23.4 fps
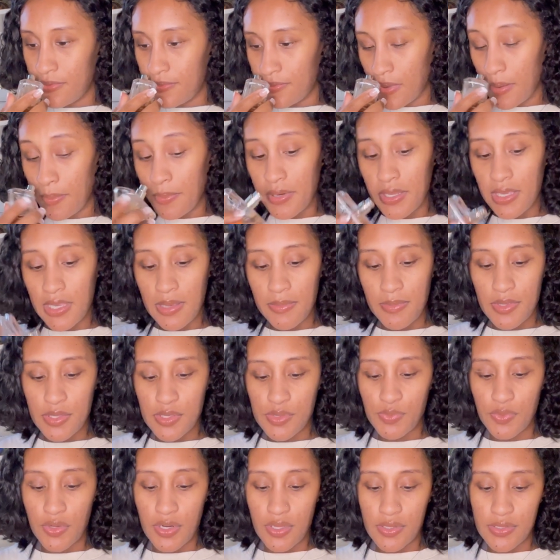I'm gonna keep this
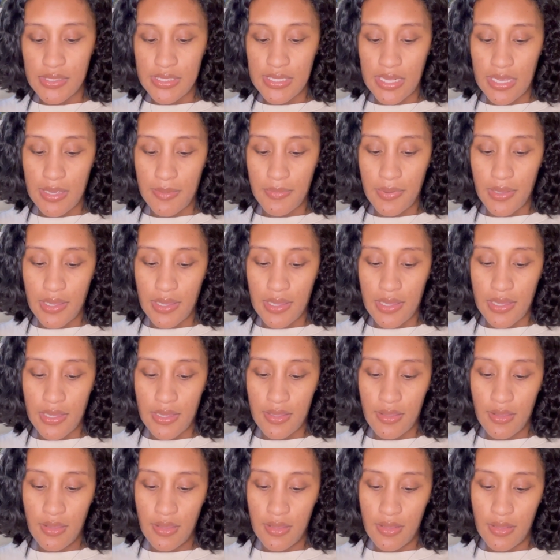one on
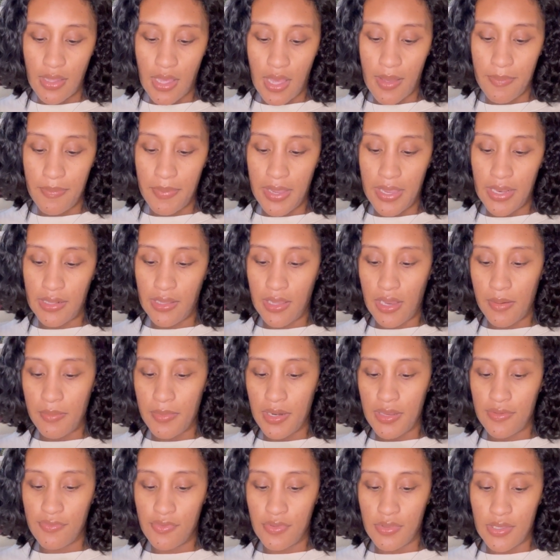standby. I paid a lot of
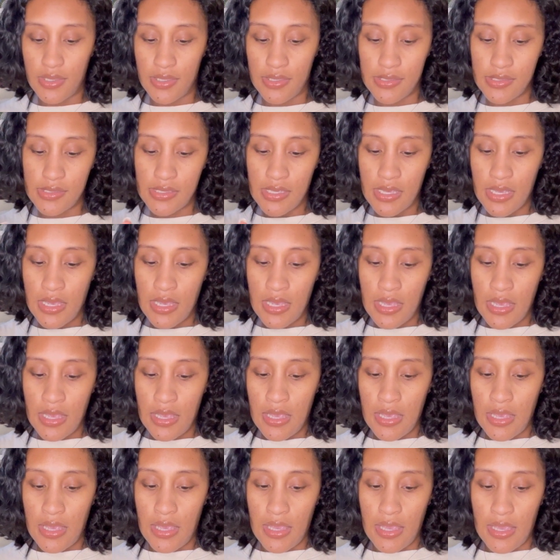money for this,
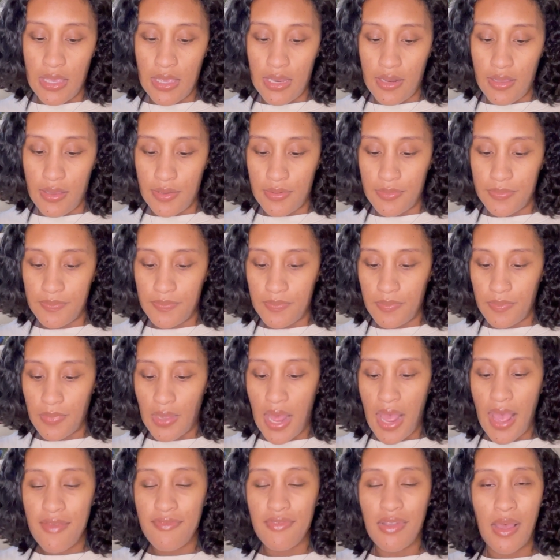and I
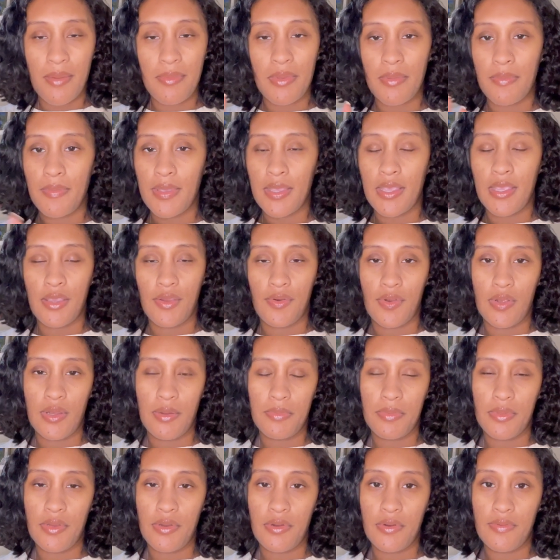have not been picking her
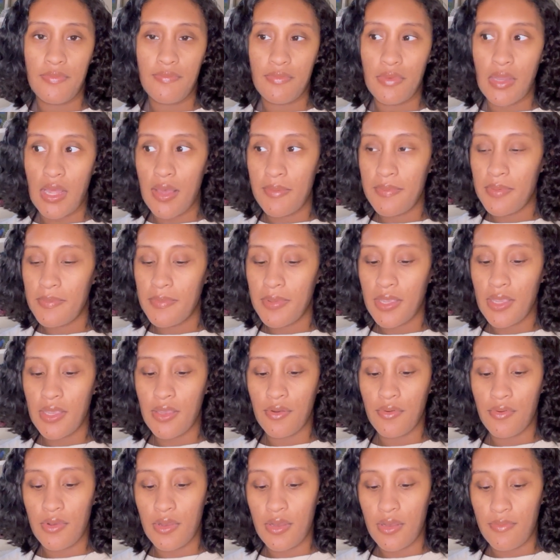up though. Not been picking
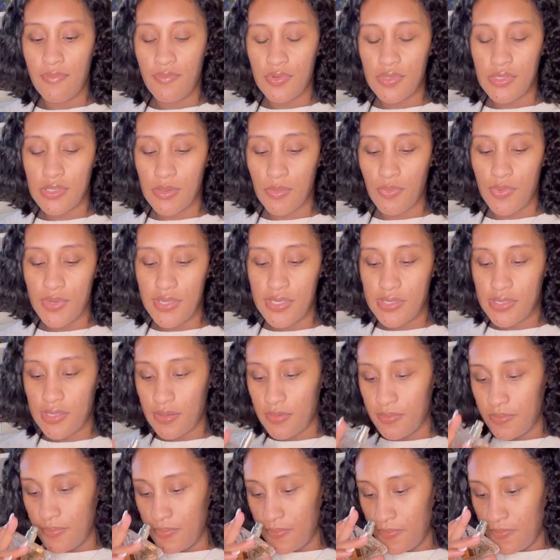her up for some
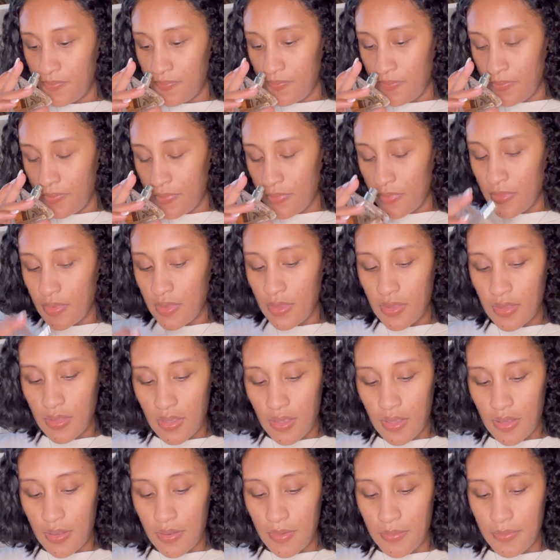reason,
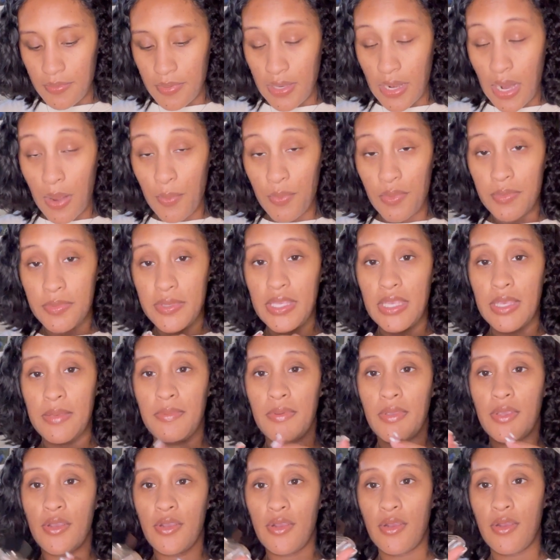but I will be
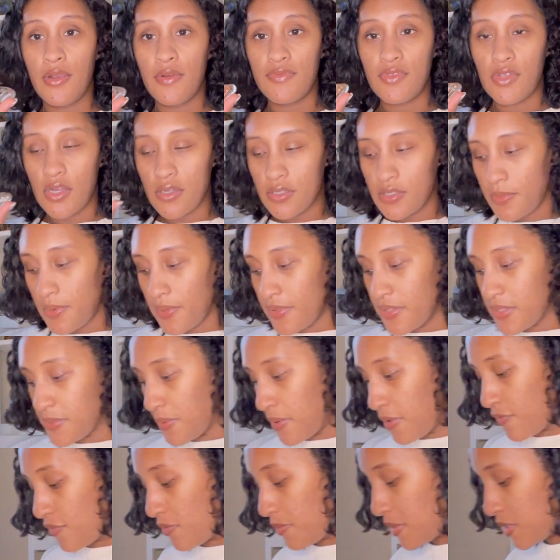keeping her. I've talked about this
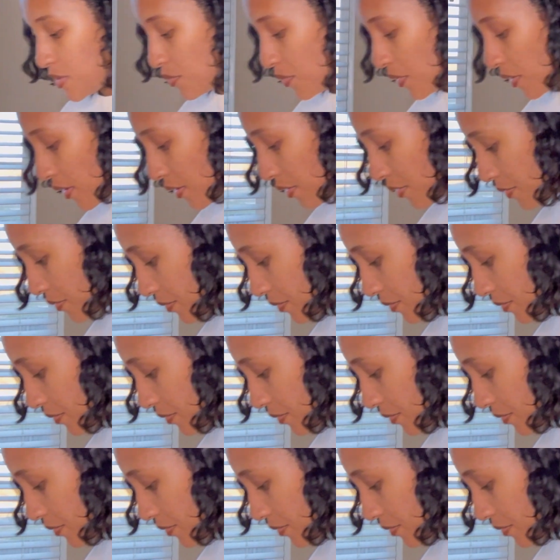perfume as well.